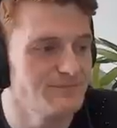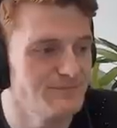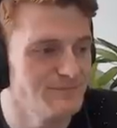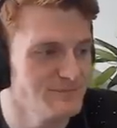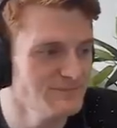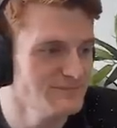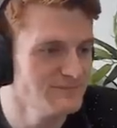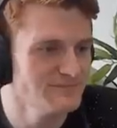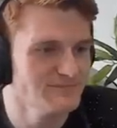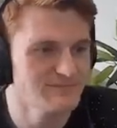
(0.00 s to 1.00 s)

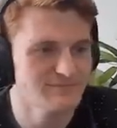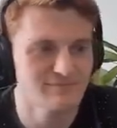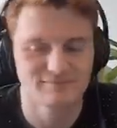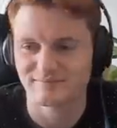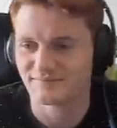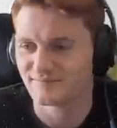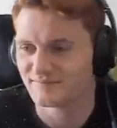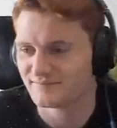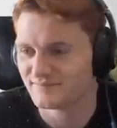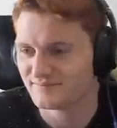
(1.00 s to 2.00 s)

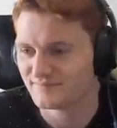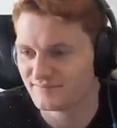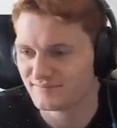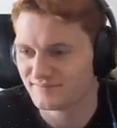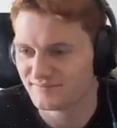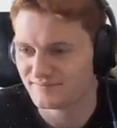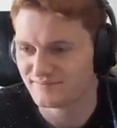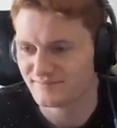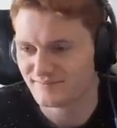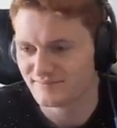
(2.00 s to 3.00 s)

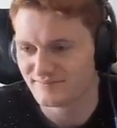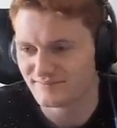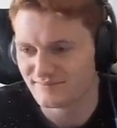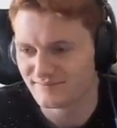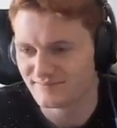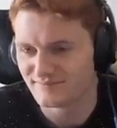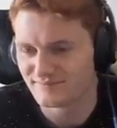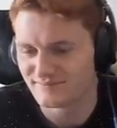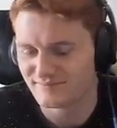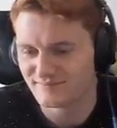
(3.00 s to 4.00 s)

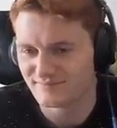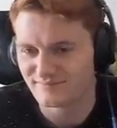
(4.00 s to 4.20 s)
No words are spoken by the person on screen.